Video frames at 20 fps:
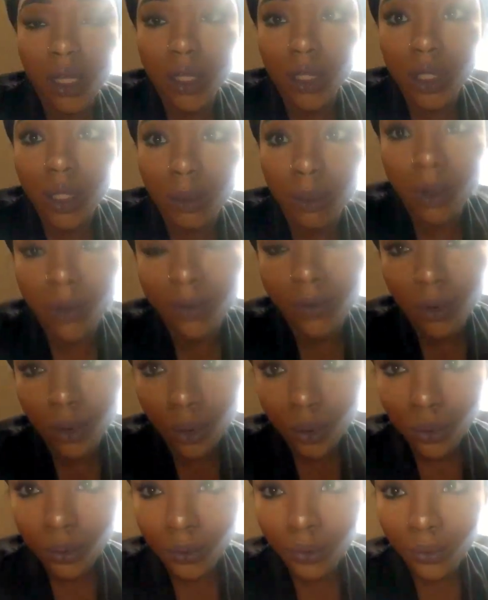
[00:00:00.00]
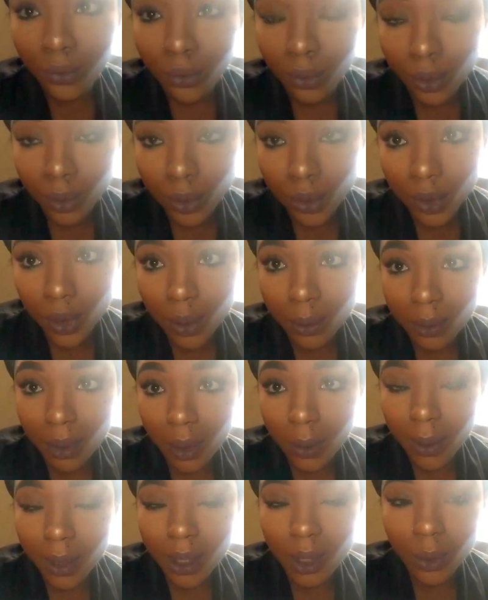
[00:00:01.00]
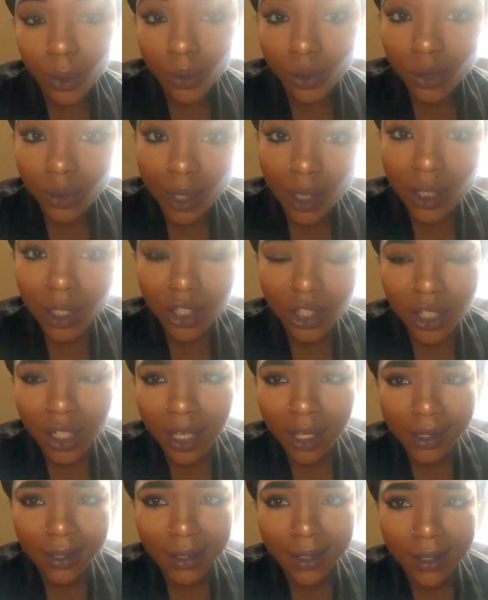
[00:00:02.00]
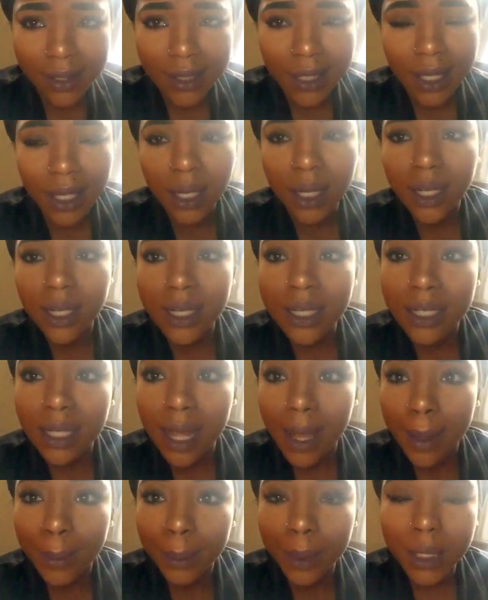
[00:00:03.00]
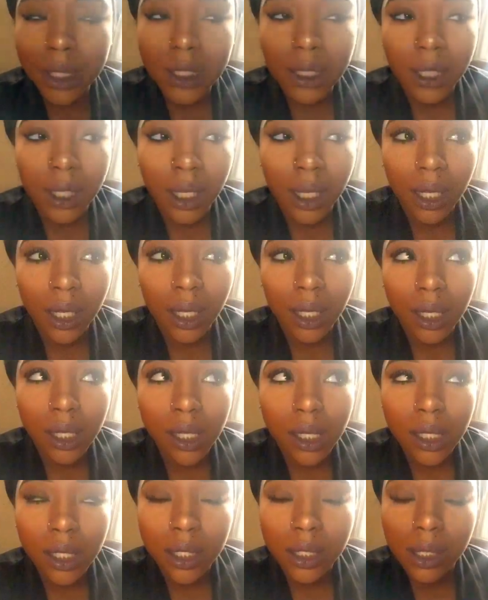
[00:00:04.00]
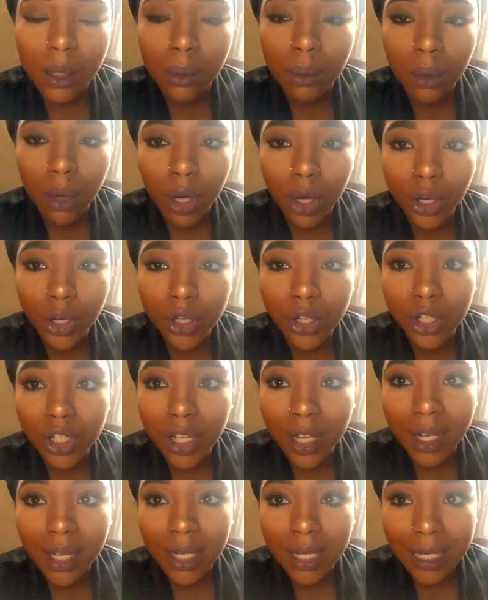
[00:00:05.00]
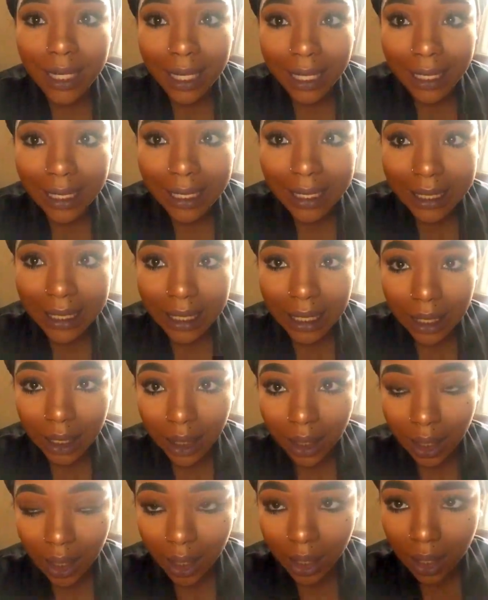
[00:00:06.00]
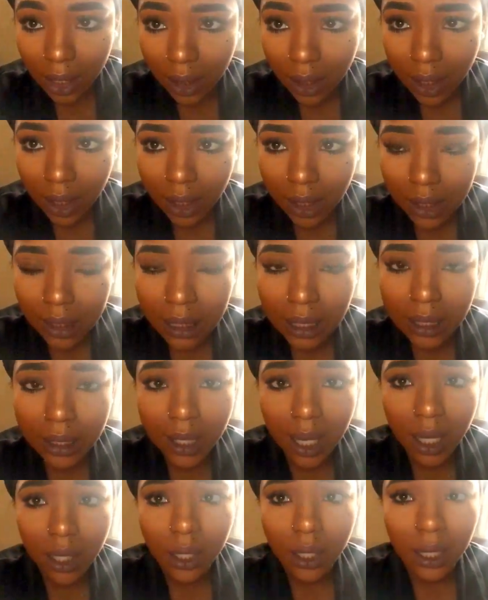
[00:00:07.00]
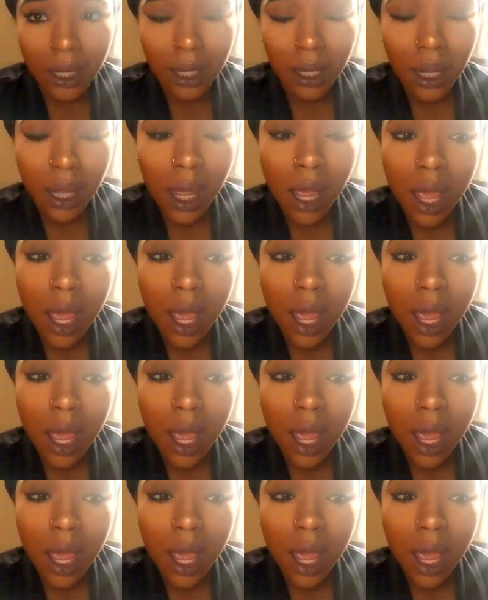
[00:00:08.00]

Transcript: So my phone froze on me while I was trying to check the date and time, but today is March 19th and it is Saturday.